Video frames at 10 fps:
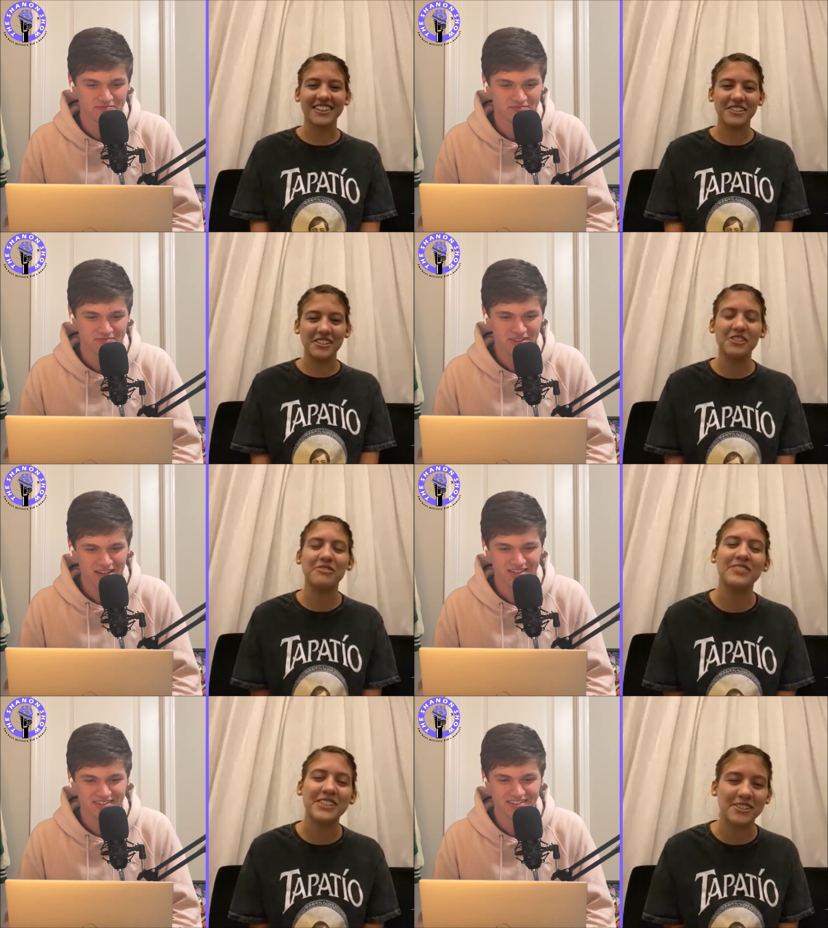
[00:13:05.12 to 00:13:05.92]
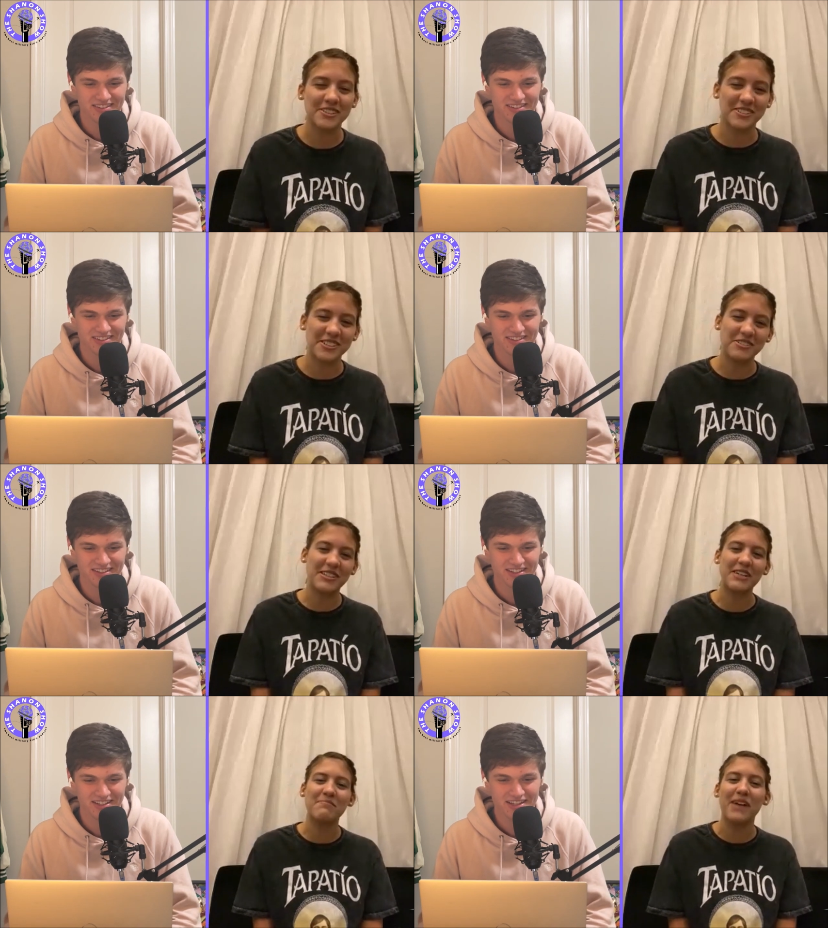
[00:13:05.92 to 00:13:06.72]
Speaker 1: you did your research.
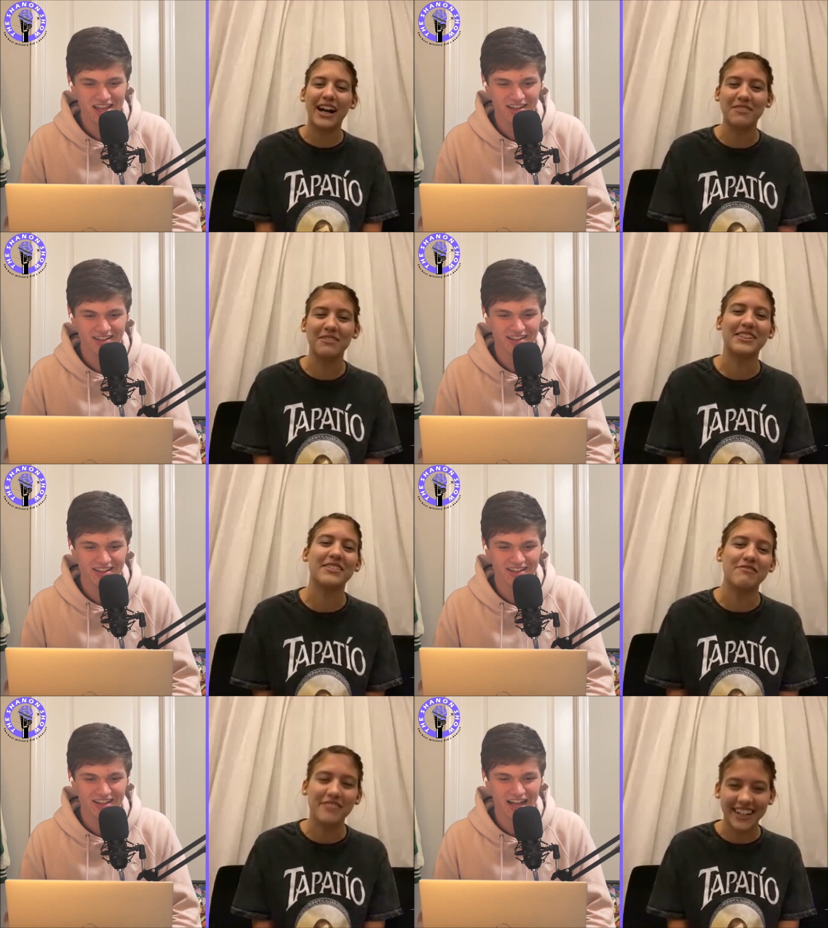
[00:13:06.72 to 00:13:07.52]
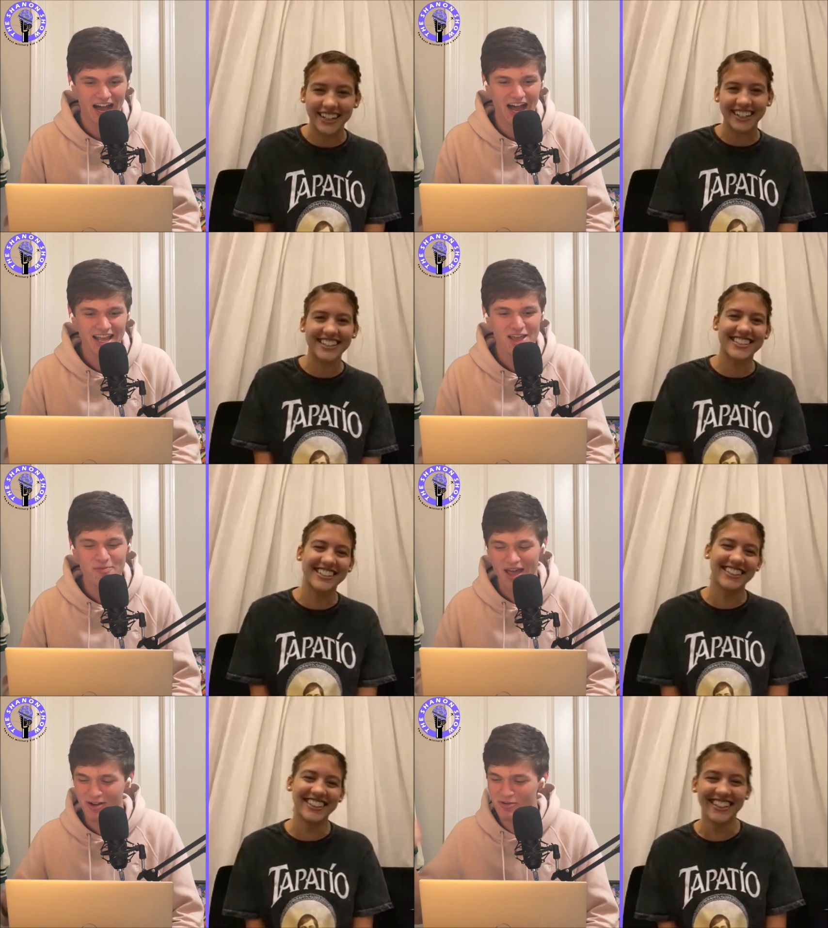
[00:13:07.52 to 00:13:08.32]
Came back with the facts. I came
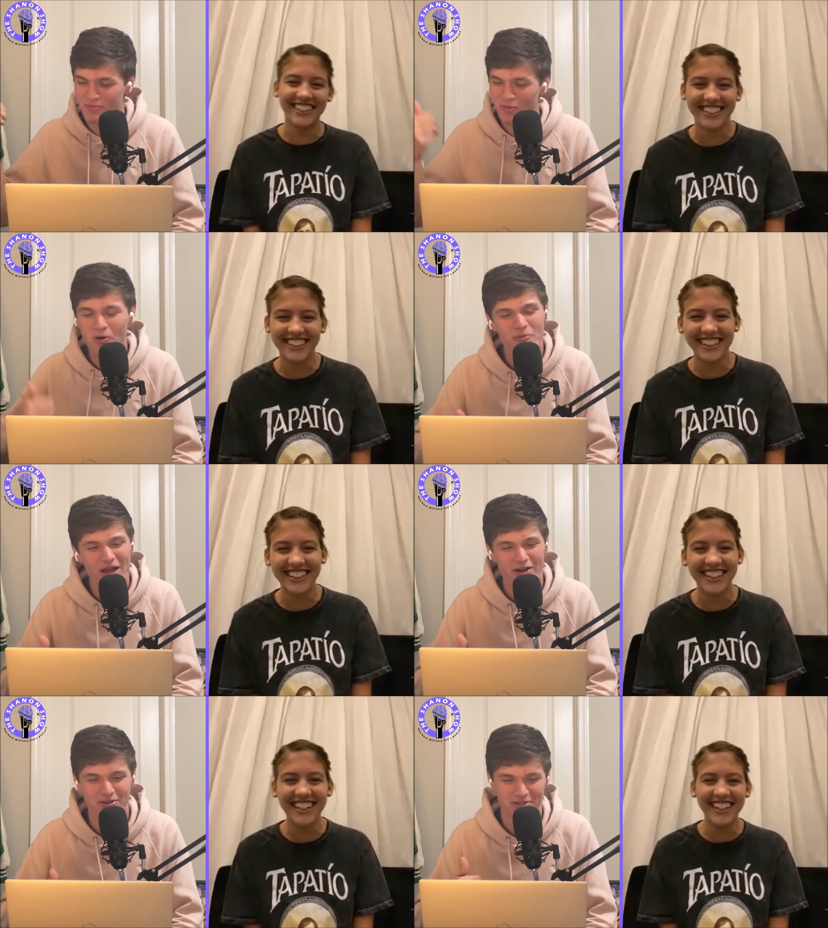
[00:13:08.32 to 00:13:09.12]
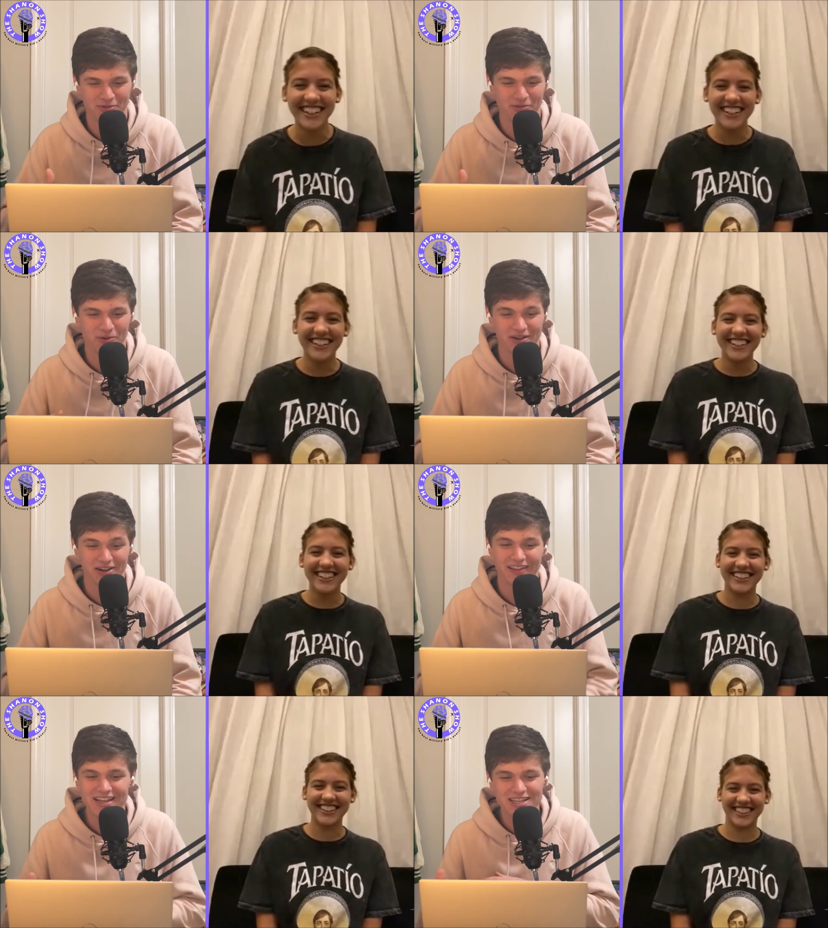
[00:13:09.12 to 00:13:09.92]
Speaker 2: back with more power than before. Yeah,
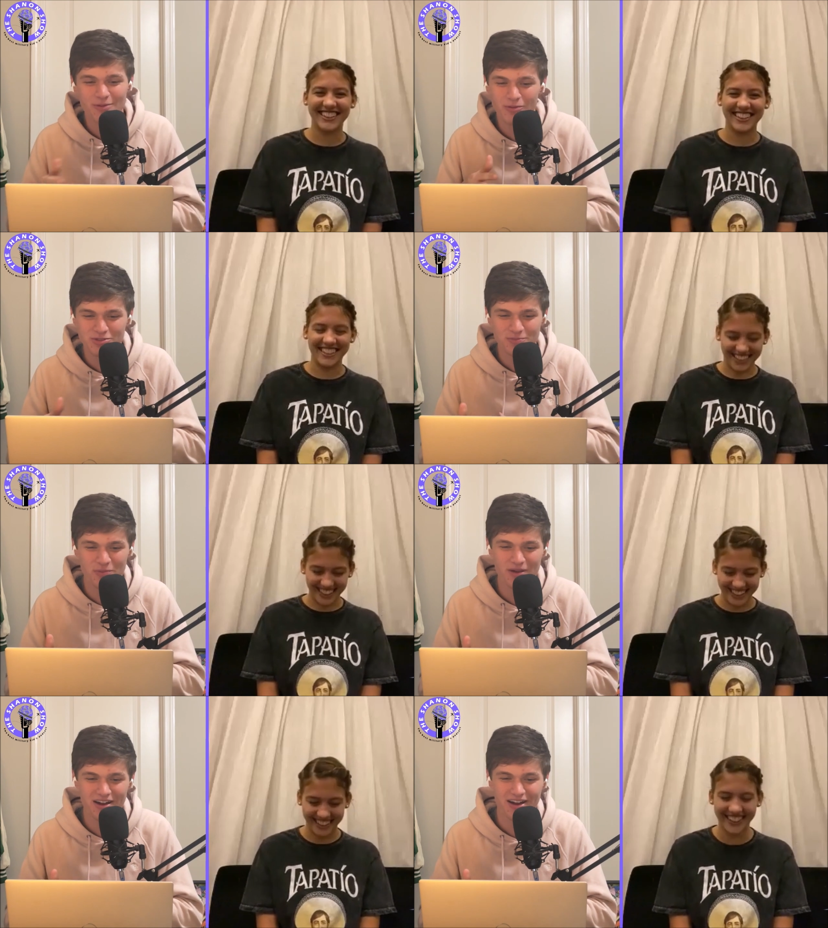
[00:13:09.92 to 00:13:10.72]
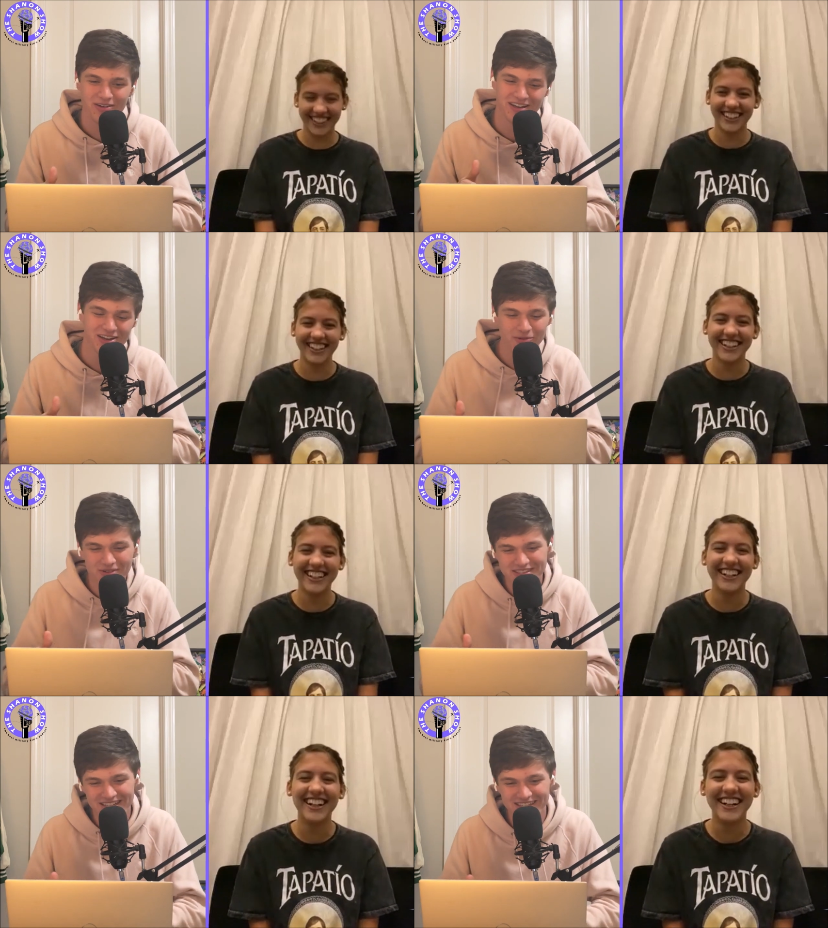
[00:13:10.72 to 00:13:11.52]
last time I wasn't prepared. I didn't know what I
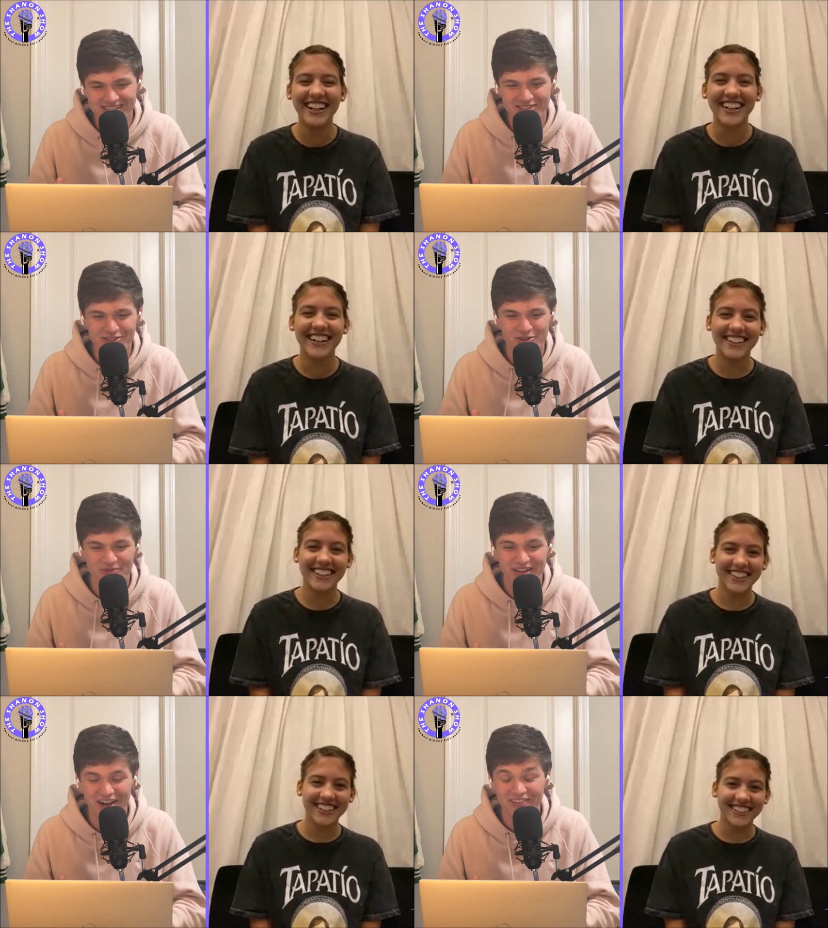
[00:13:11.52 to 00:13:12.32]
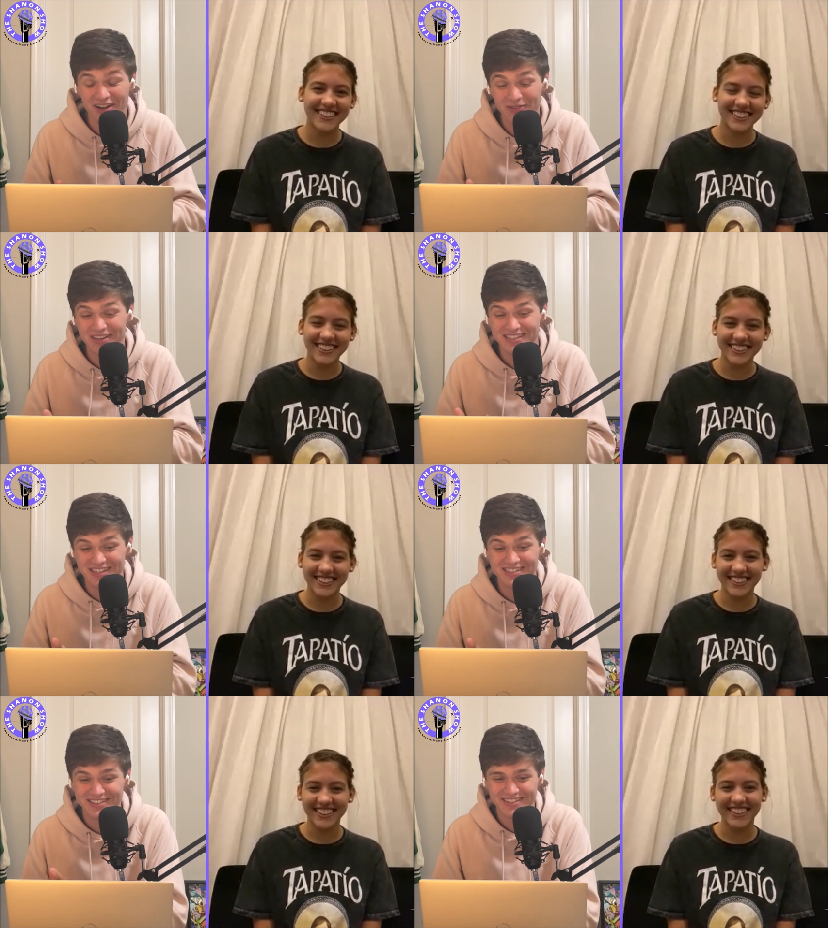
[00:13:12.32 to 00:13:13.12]
was getting into. But now that I realize
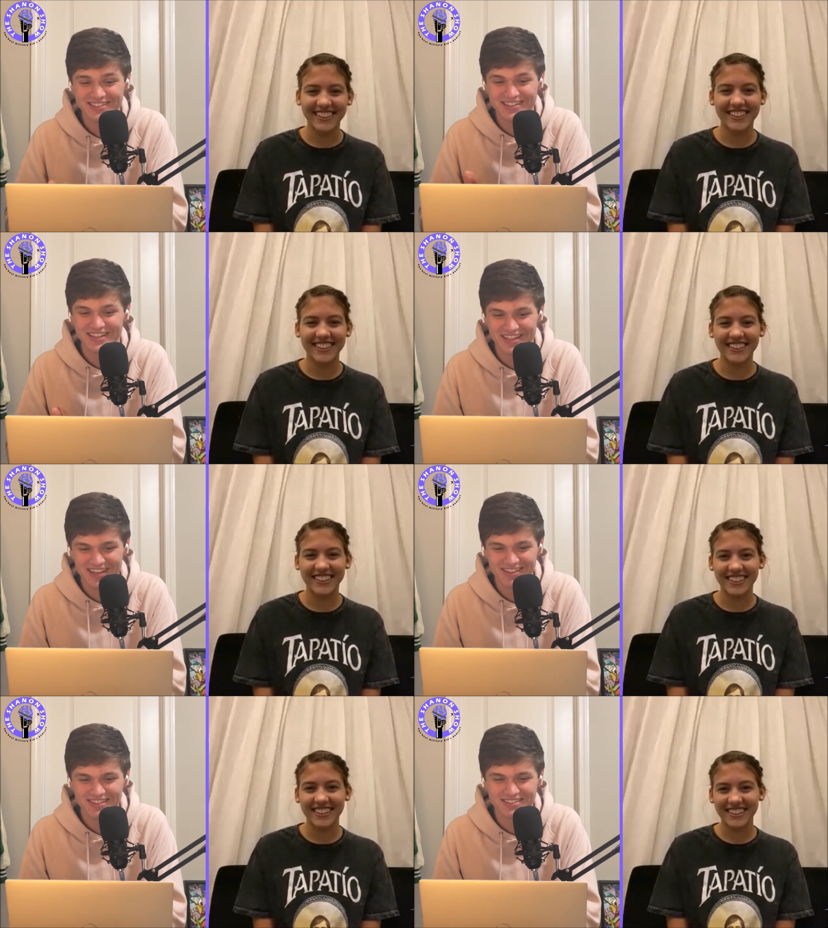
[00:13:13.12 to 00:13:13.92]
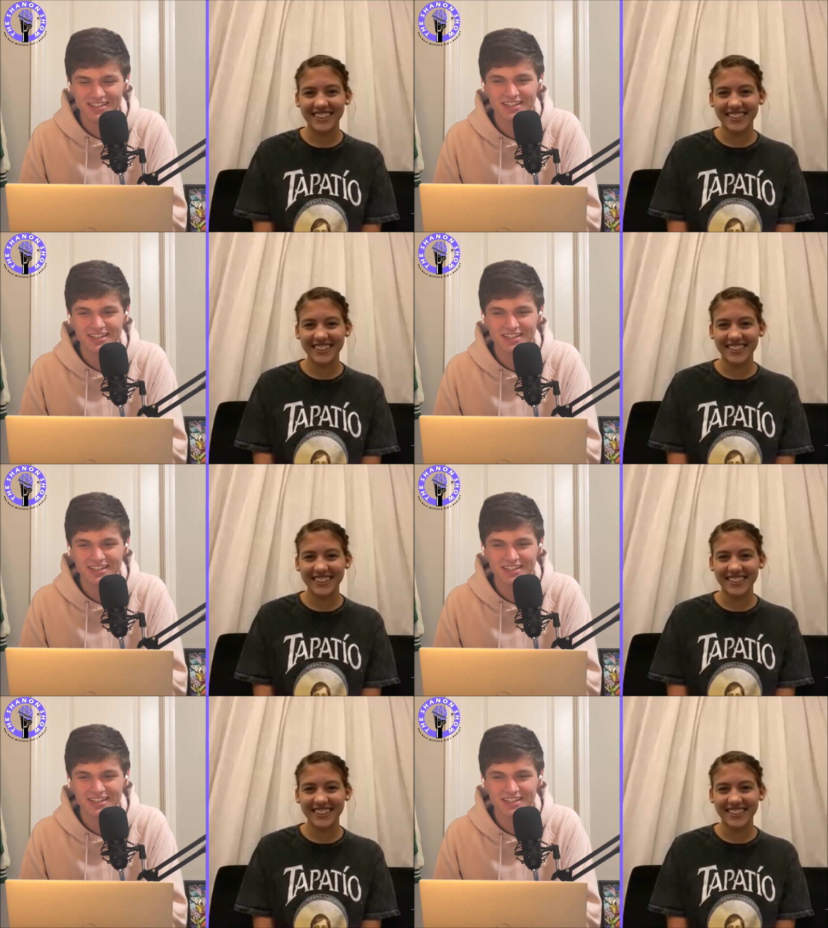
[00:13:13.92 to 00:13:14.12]
how seriously they take this,